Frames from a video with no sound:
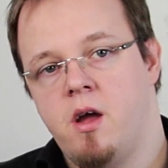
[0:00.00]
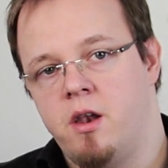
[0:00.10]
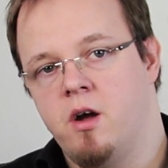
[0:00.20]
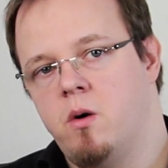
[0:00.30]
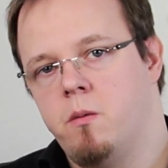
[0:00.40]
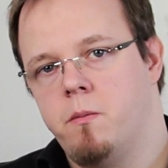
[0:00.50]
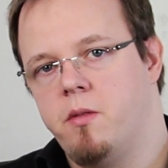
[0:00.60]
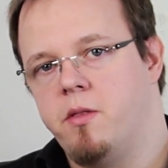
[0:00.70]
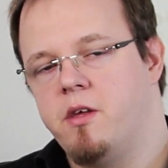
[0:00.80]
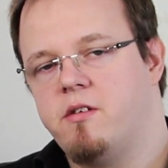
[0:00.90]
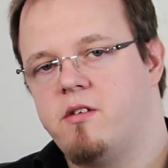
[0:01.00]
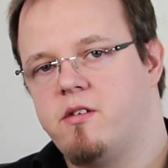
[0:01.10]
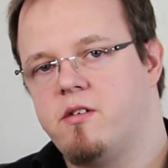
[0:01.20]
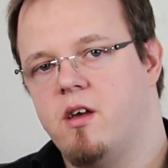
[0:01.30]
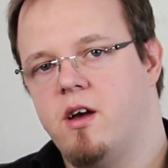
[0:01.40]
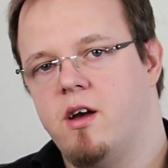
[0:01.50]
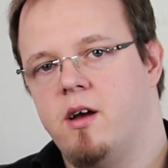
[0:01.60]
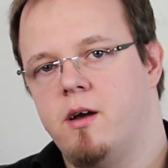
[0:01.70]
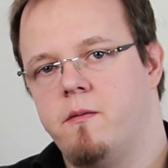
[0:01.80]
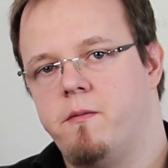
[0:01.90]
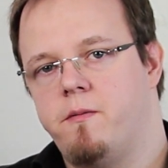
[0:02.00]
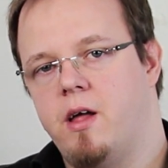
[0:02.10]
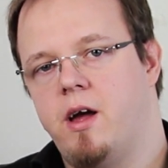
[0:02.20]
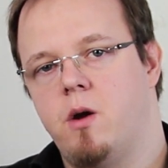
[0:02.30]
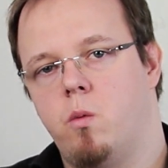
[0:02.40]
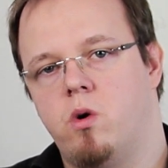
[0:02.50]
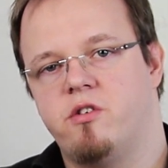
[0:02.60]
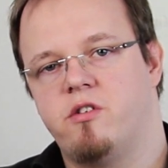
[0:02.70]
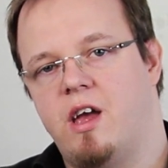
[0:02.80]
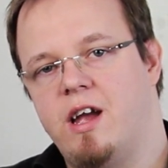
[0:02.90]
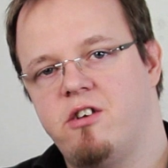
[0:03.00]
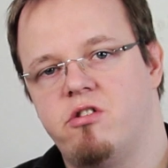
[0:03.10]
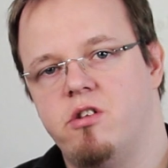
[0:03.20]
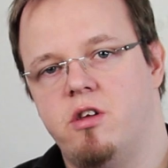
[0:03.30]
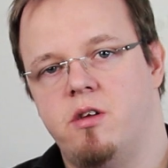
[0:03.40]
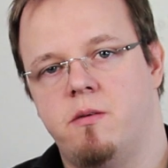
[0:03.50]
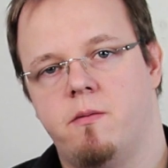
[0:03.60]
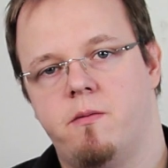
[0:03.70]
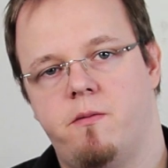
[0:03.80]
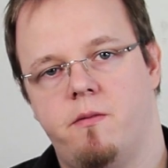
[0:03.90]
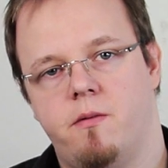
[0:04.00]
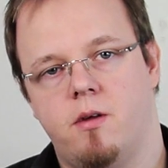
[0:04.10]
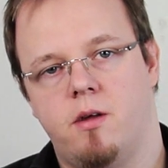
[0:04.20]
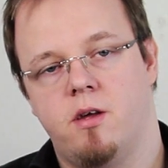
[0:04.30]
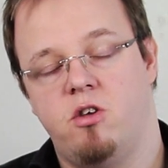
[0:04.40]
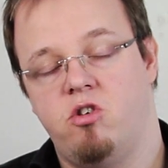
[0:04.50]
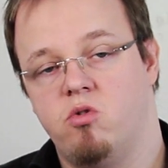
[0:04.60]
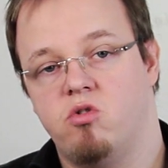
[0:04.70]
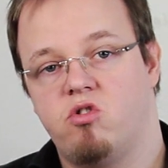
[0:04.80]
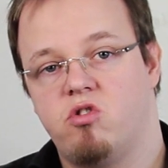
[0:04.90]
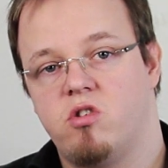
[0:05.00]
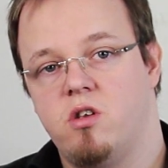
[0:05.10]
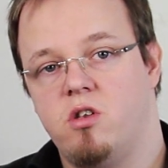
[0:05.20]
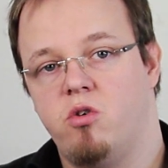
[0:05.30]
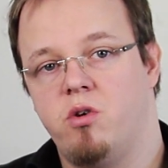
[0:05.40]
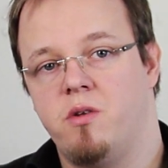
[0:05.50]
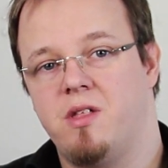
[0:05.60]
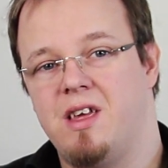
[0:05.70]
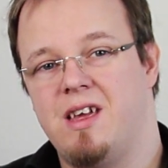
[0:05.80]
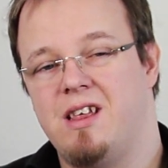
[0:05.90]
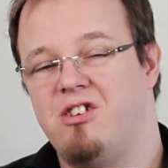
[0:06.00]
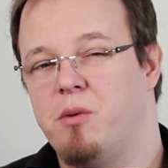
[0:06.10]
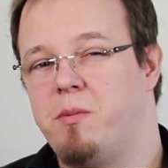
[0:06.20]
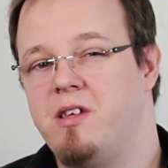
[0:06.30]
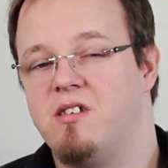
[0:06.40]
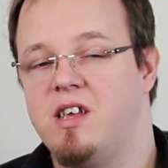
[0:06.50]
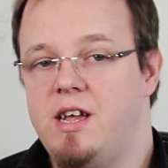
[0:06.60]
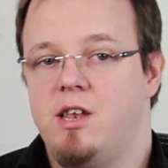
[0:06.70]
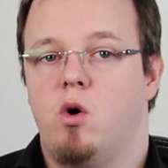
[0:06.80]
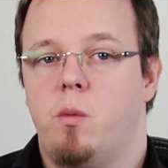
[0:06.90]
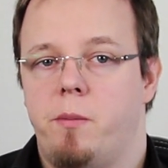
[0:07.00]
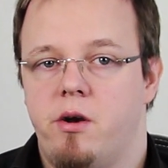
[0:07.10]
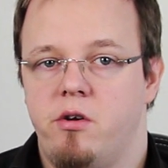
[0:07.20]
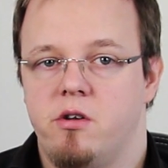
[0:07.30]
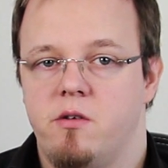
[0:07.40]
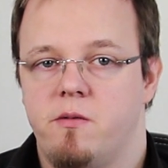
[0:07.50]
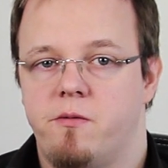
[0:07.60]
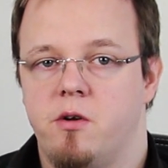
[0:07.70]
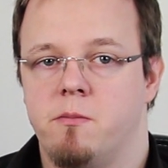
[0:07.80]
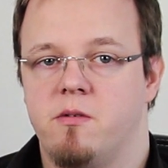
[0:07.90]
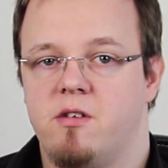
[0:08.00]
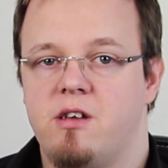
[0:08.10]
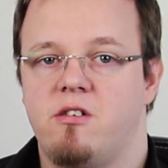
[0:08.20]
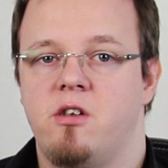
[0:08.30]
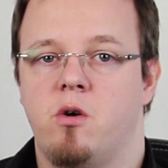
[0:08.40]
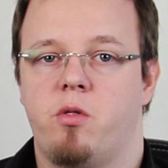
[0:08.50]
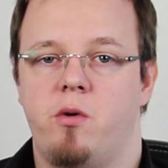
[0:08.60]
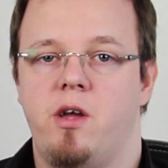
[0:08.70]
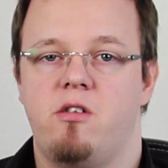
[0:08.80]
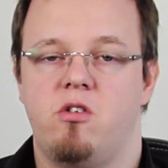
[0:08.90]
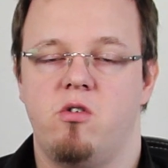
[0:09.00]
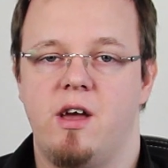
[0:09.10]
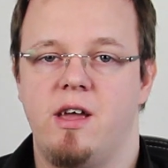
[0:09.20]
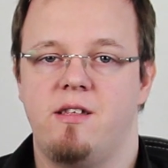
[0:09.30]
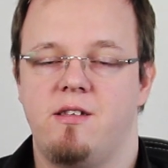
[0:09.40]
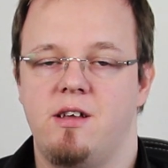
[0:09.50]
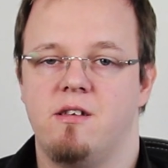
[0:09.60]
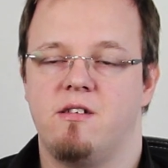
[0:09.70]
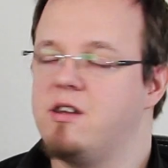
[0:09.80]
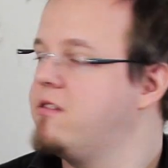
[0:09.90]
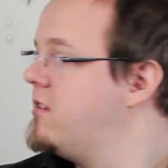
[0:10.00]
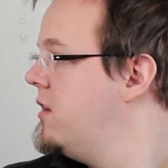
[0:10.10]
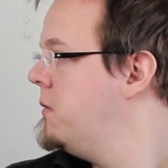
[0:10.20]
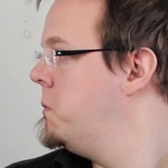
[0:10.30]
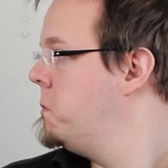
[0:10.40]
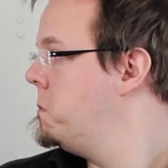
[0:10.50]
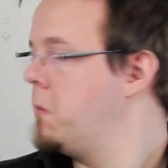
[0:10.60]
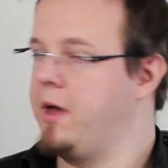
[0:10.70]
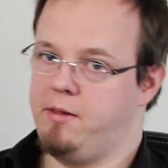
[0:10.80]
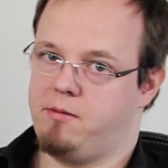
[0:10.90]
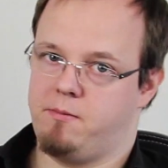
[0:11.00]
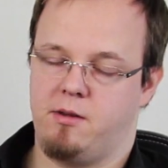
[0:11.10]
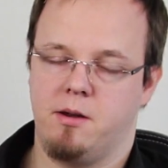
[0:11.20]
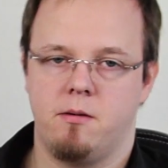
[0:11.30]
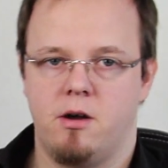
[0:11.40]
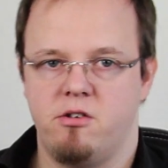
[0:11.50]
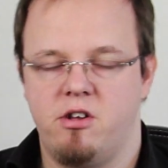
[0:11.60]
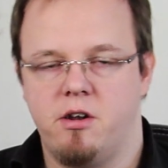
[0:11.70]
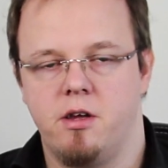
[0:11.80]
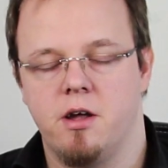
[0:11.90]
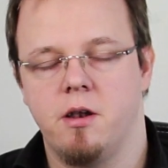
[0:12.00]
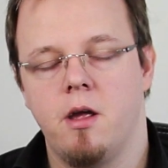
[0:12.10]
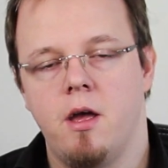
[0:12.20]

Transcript: Now this flag was actually used during the Japanese Edo period from 1603 to 1868. Yeah, I cheated again.